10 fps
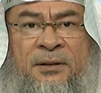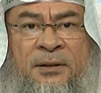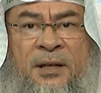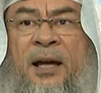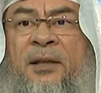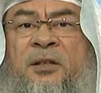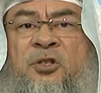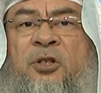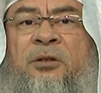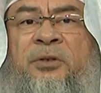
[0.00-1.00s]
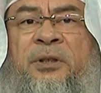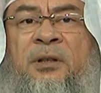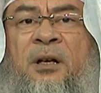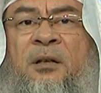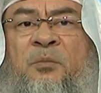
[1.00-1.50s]
And the children
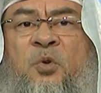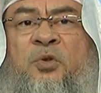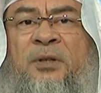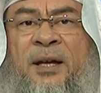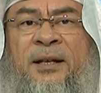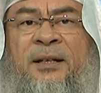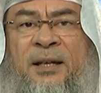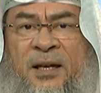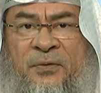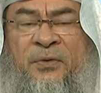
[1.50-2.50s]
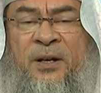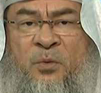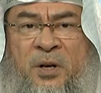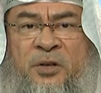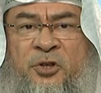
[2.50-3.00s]
are most likely, if there
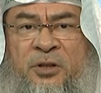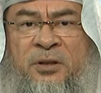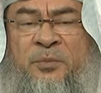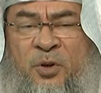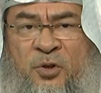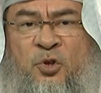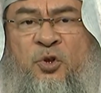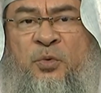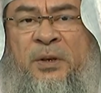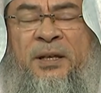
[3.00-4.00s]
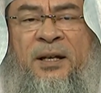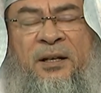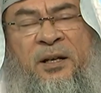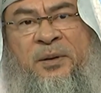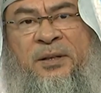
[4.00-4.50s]
were children, because usually the
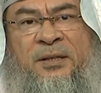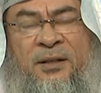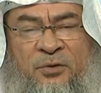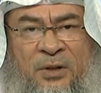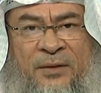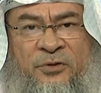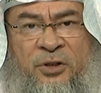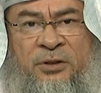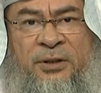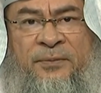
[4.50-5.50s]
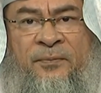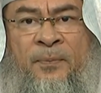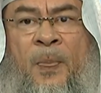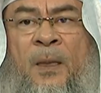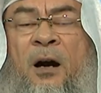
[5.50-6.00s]
agreement is not to have children,
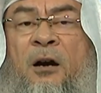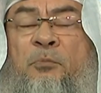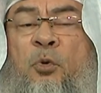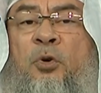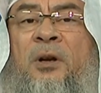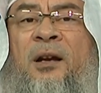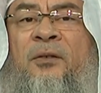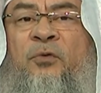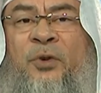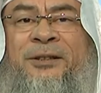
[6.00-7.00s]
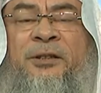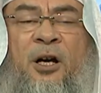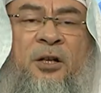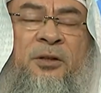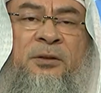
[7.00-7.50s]
are born out of
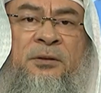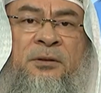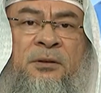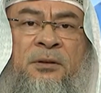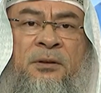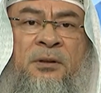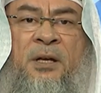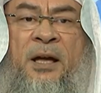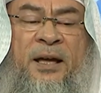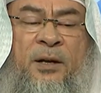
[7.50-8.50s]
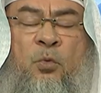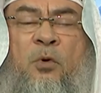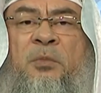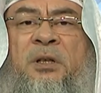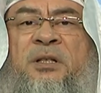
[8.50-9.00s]
wedlock. And a
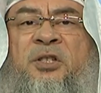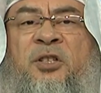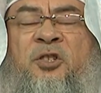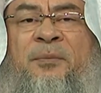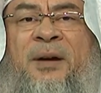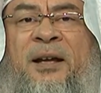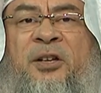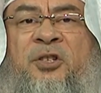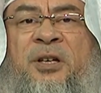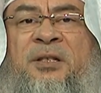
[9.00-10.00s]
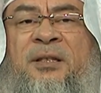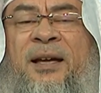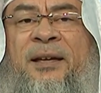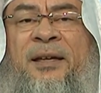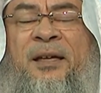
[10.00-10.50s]
woman in such a marriage is
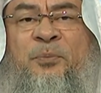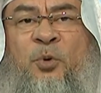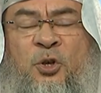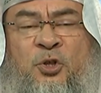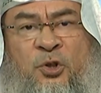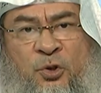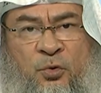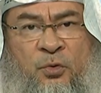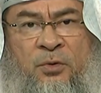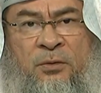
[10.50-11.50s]
like a prostitute.